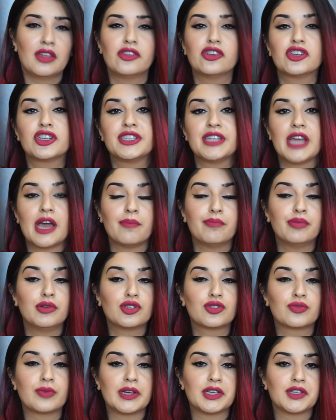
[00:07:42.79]
Their
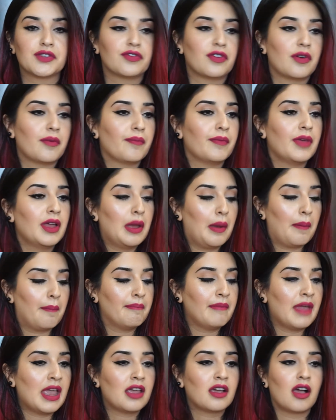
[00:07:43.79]
samples range from
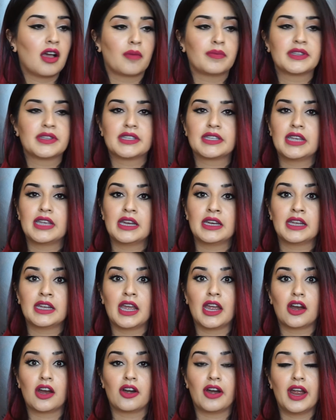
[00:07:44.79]
makeup,
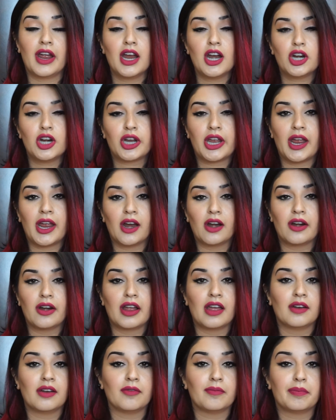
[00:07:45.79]
skincare, hair care,
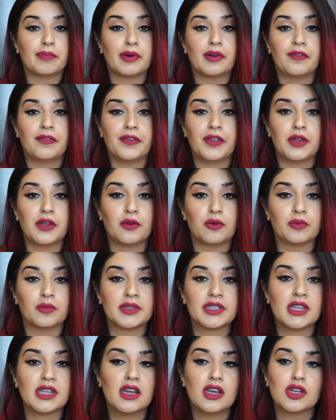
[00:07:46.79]
and
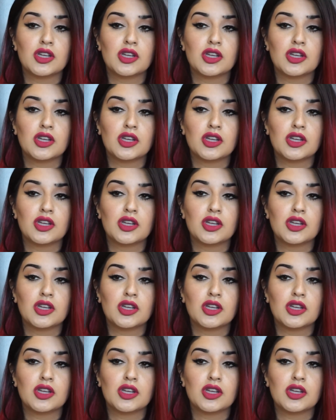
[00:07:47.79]
perfumes.